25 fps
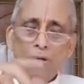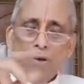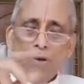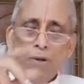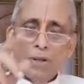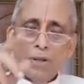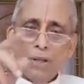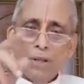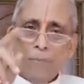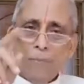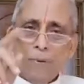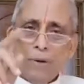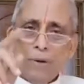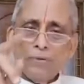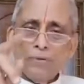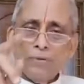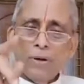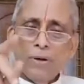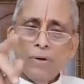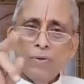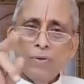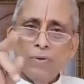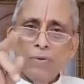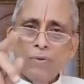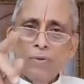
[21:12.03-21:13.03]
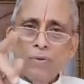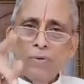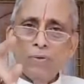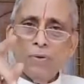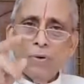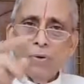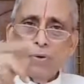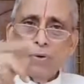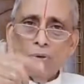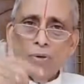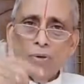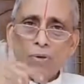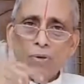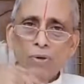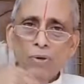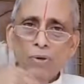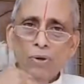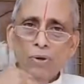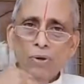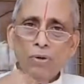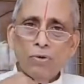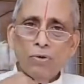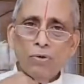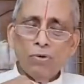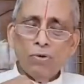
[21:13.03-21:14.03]
the person who
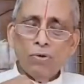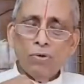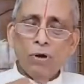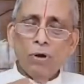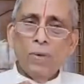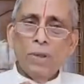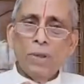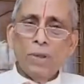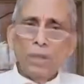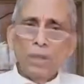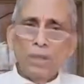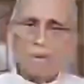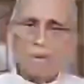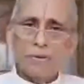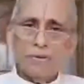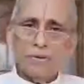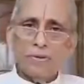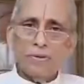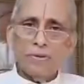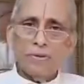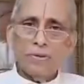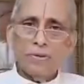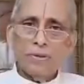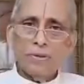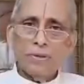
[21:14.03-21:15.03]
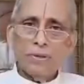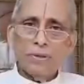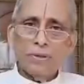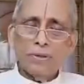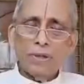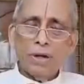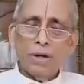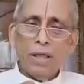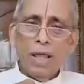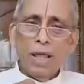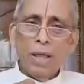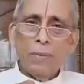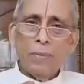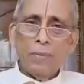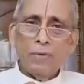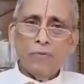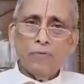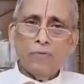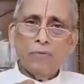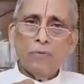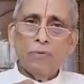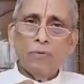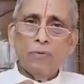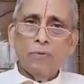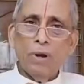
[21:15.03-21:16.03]
told me this, that I am a
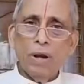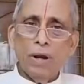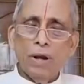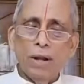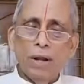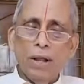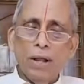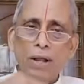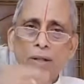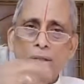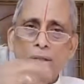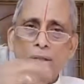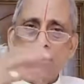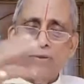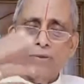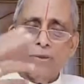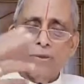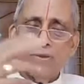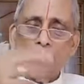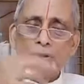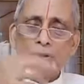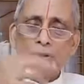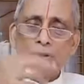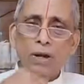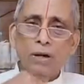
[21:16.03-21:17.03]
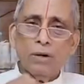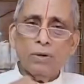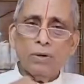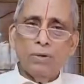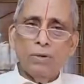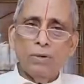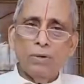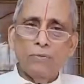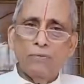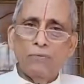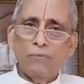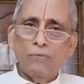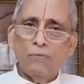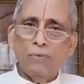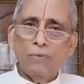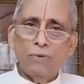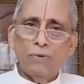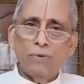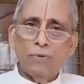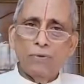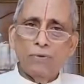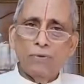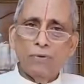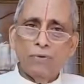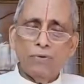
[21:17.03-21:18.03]
fool and all this is not
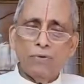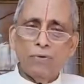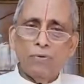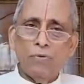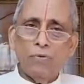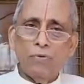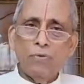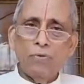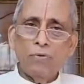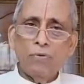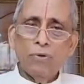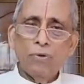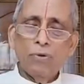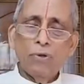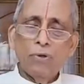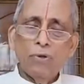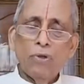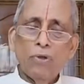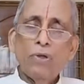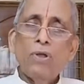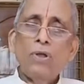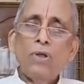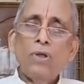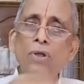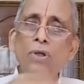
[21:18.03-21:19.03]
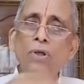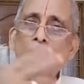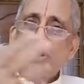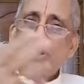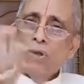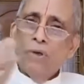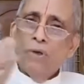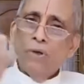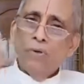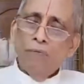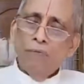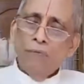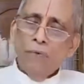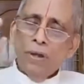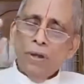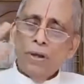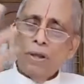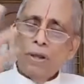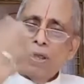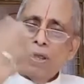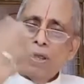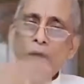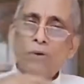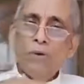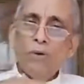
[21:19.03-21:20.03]
true,
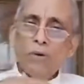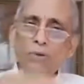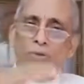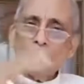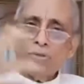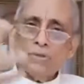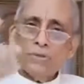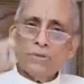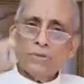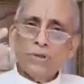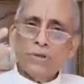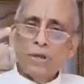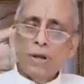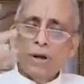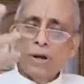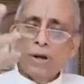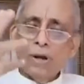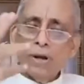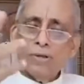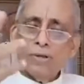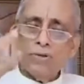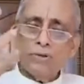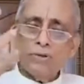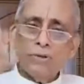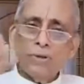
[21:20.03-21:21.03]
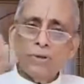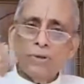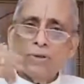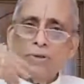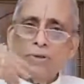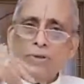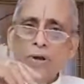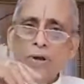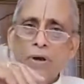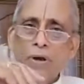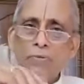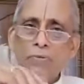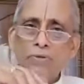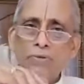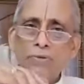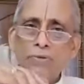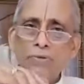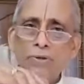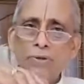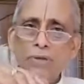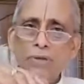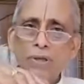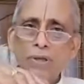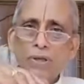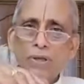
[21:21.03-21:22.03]
when he returns to his
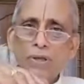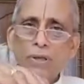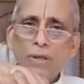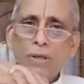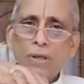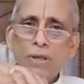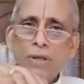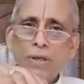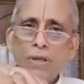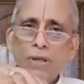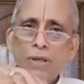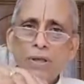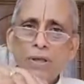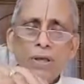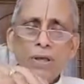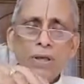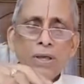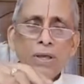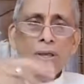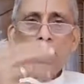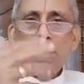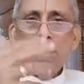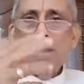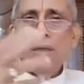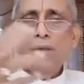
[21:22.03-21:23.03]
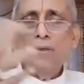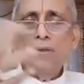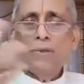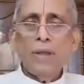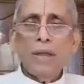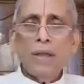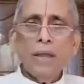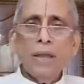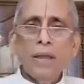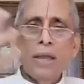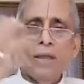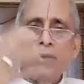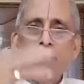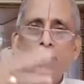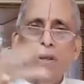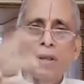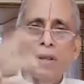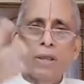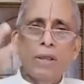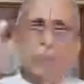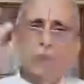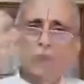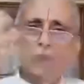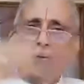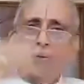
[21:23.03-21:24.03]
house, he is engaged in
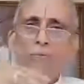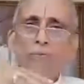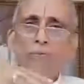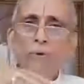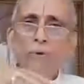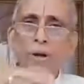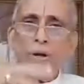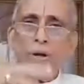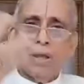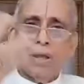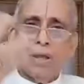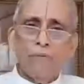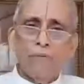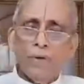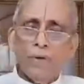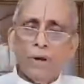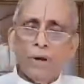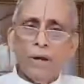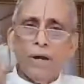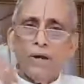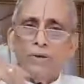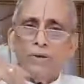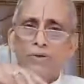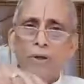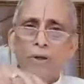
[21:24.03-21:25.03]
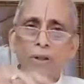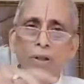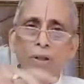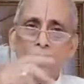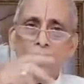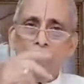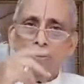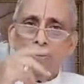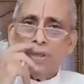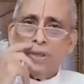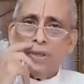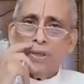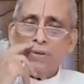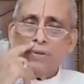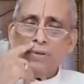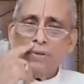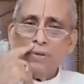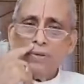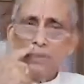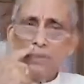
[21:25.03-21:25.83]
his own work, he forgets all these things.